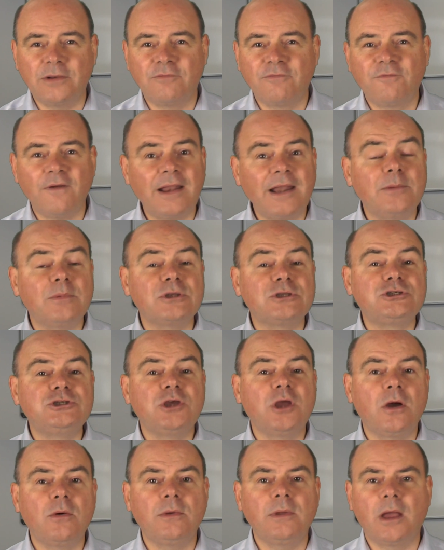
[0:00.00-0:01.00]
and very much
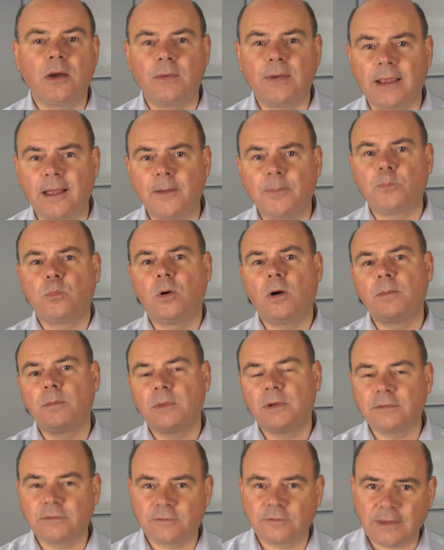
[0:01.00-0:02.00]
yo-yoing, up 1
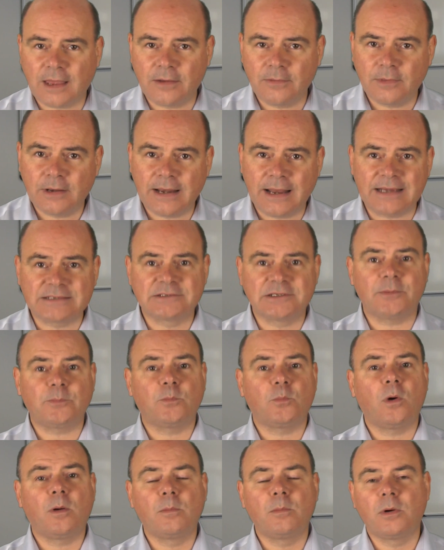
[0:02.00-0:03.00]
month, down the next,
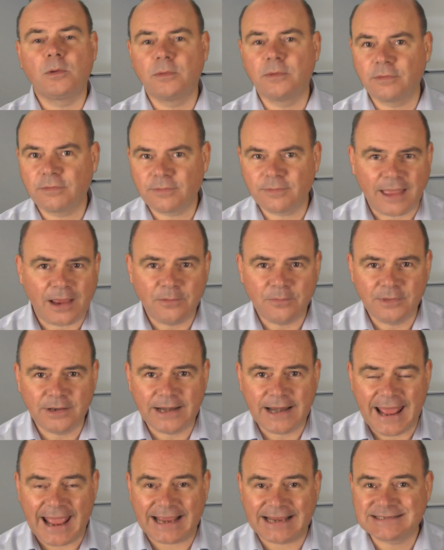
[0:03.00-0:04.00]
up 1 month, down the
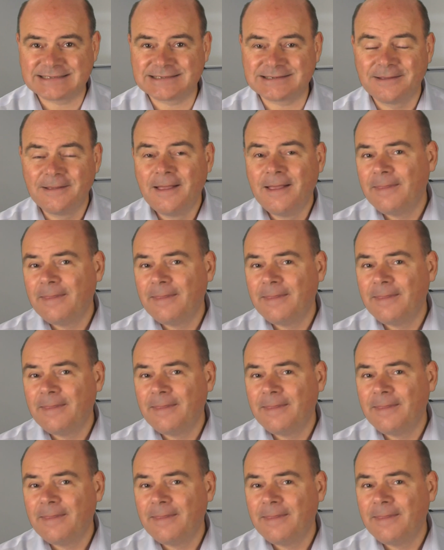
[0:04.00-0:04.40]
next.